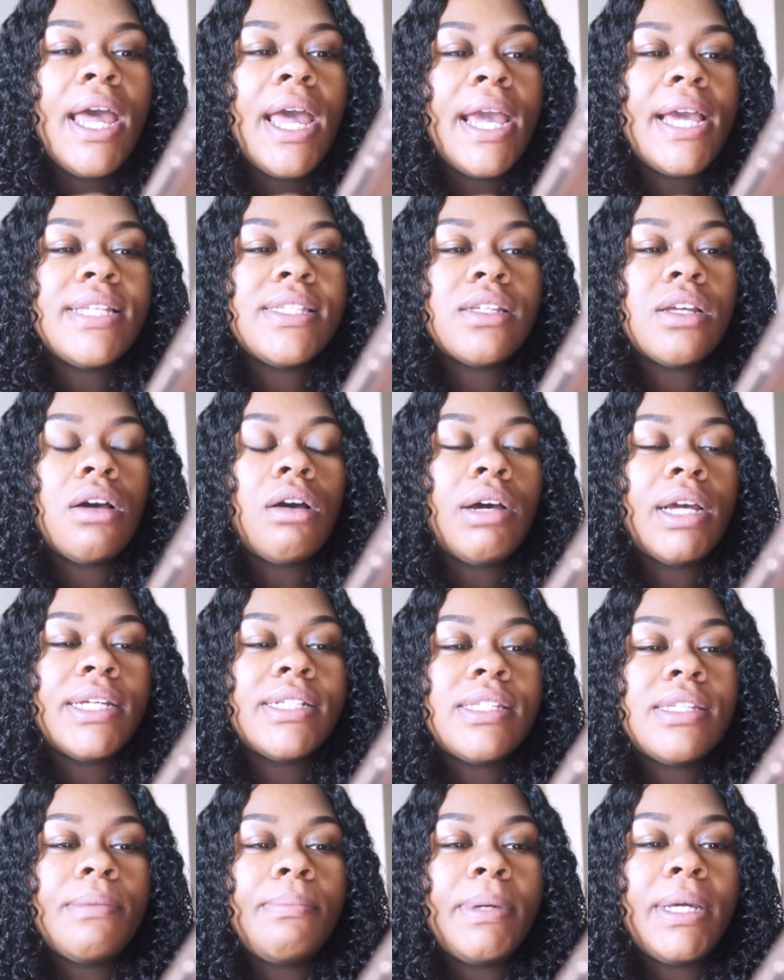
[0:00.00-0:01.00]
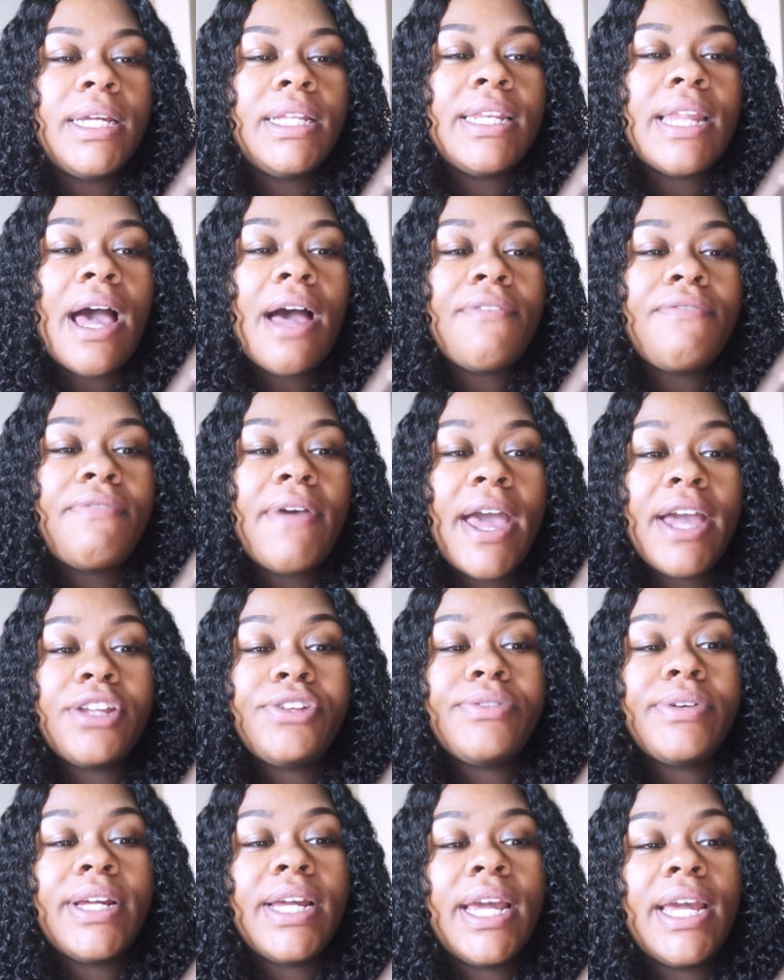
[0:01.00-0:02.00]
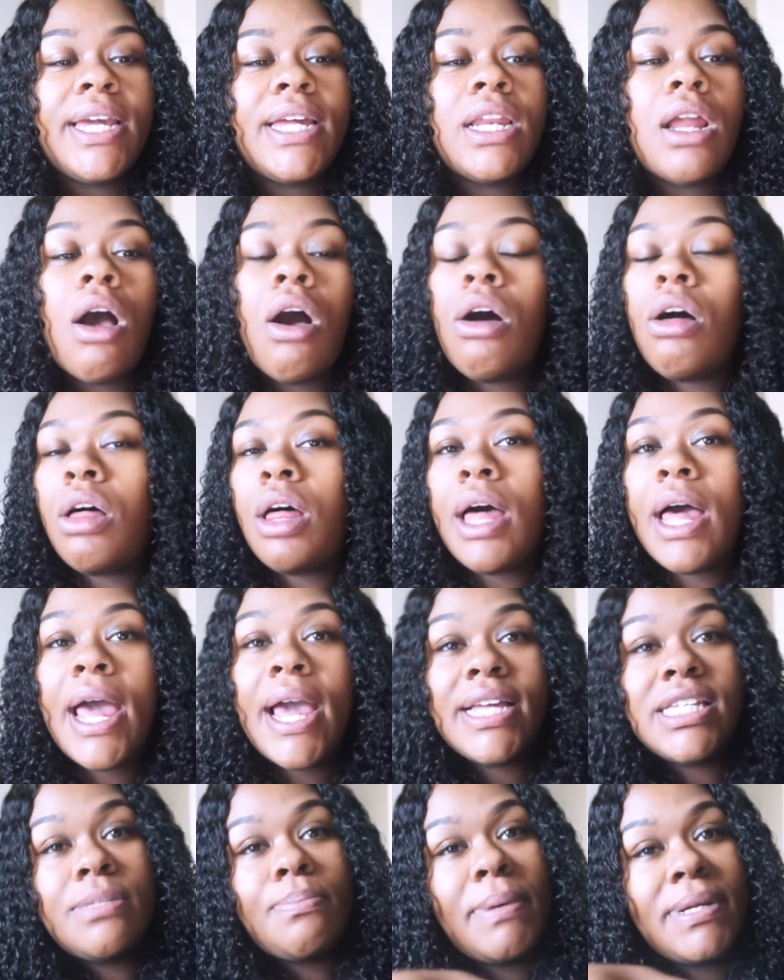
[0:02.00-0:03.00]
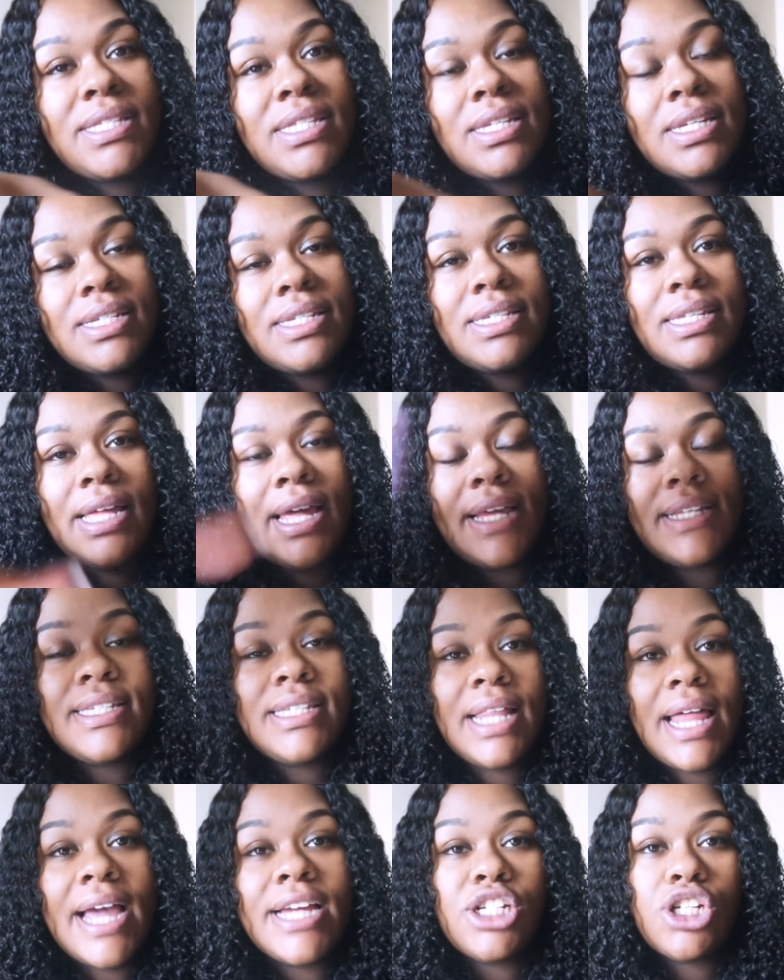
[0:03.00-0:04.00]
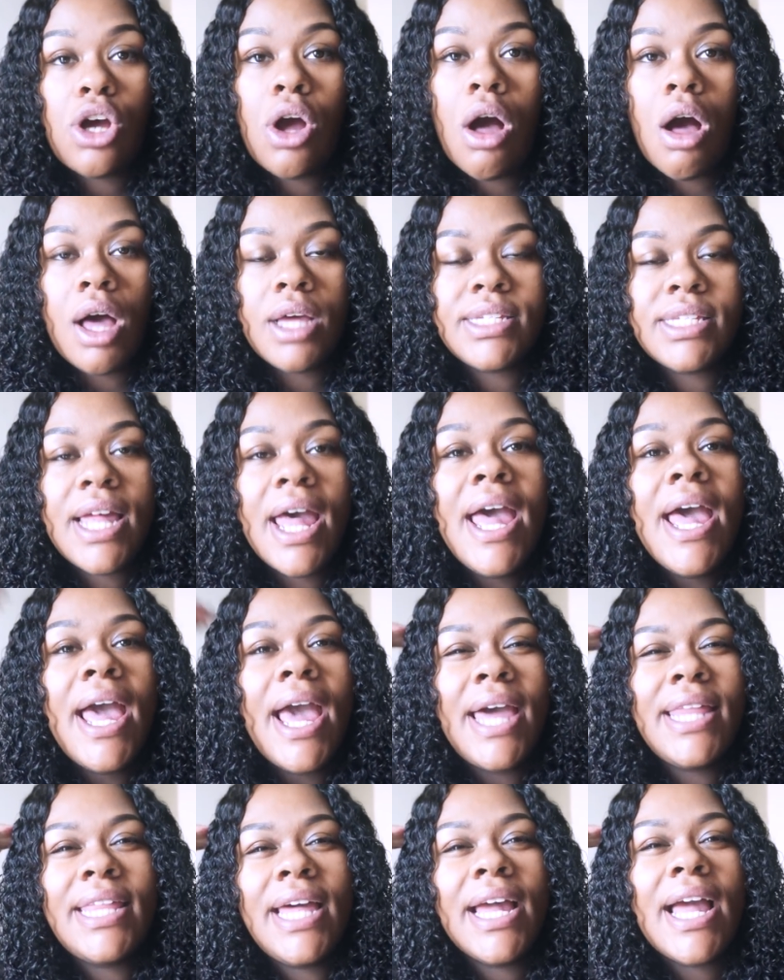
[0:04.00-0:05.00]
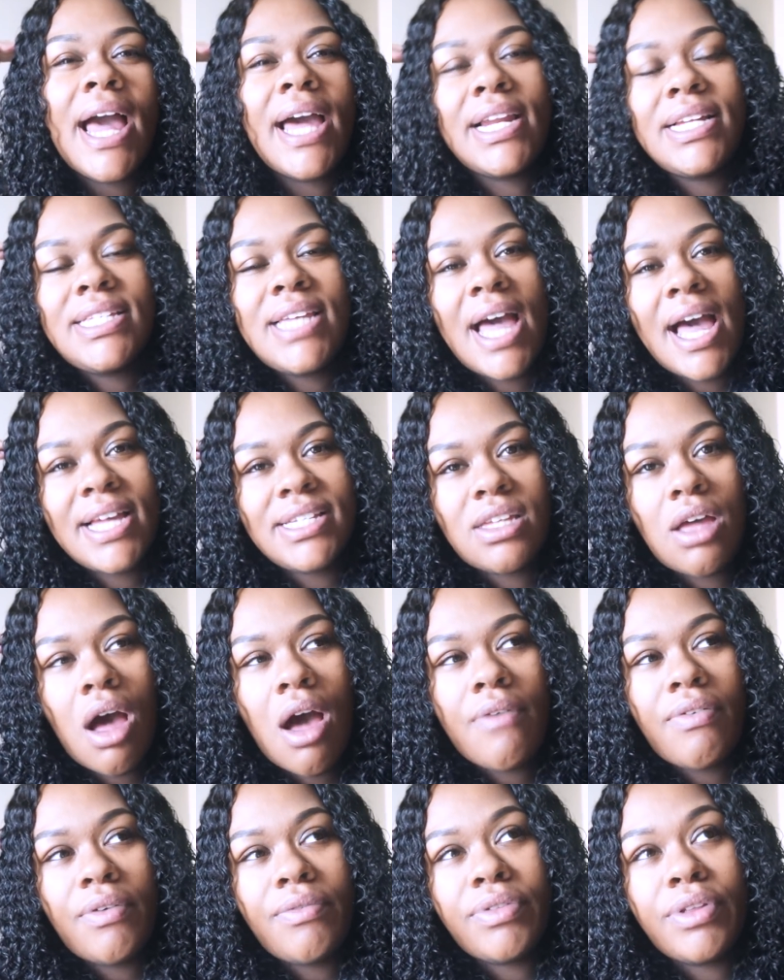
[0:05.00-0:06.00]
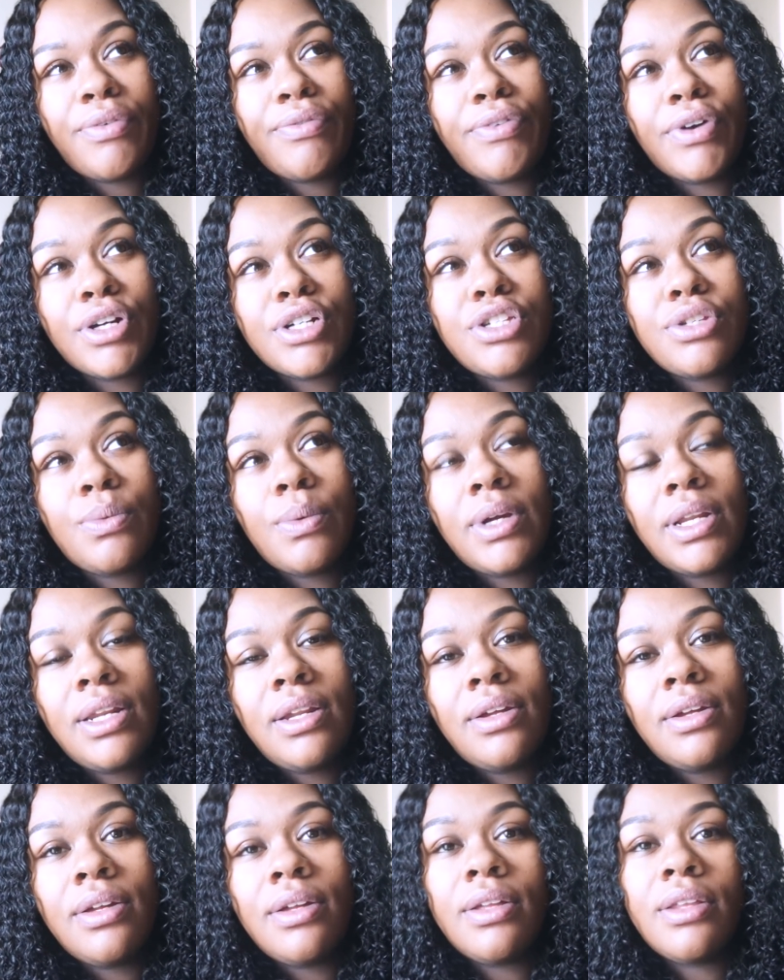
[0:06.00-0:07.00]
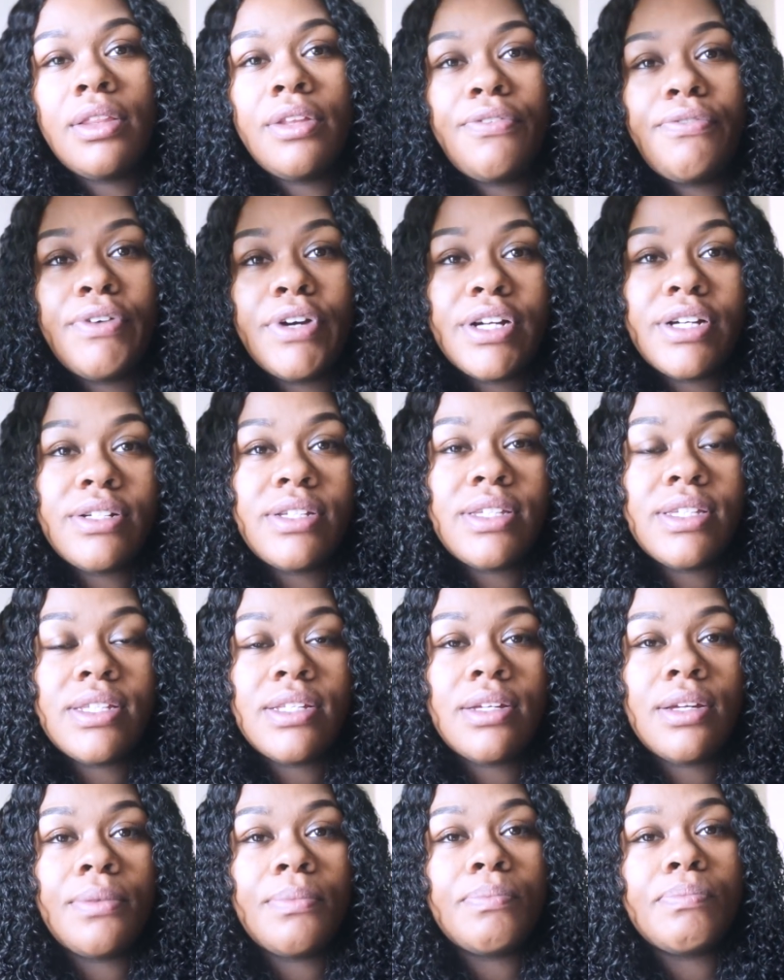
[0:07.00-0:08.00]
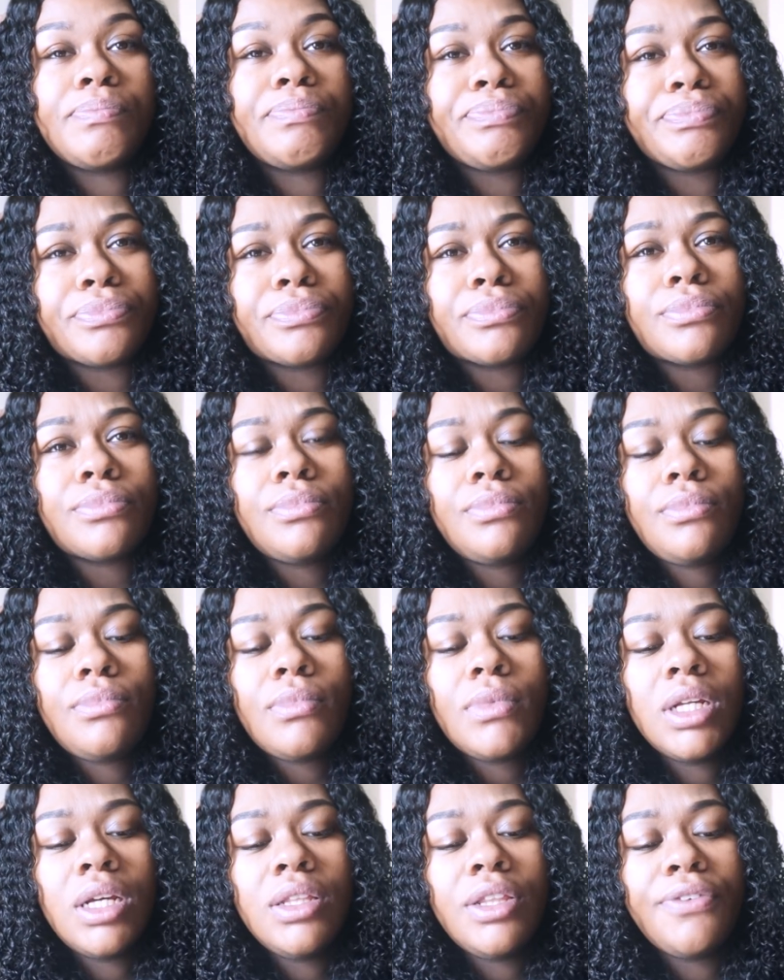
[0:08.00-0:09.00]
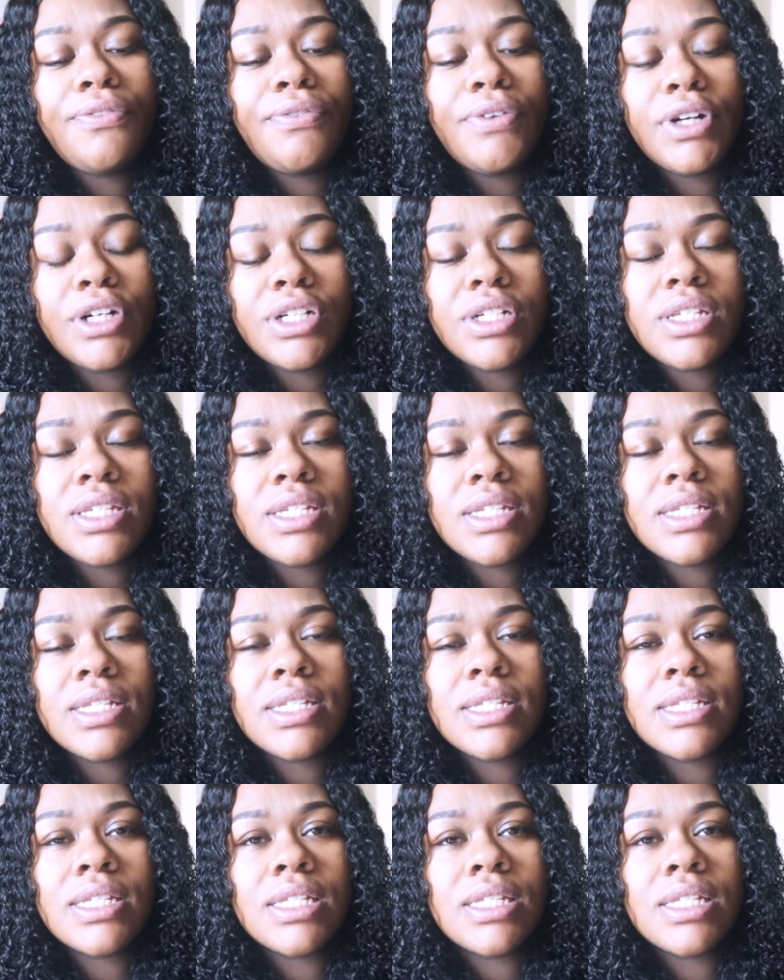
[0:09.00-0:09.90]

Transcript: is going to be not factoring in all expenses slash cost. And that kind of ties off of the first one, the first, the first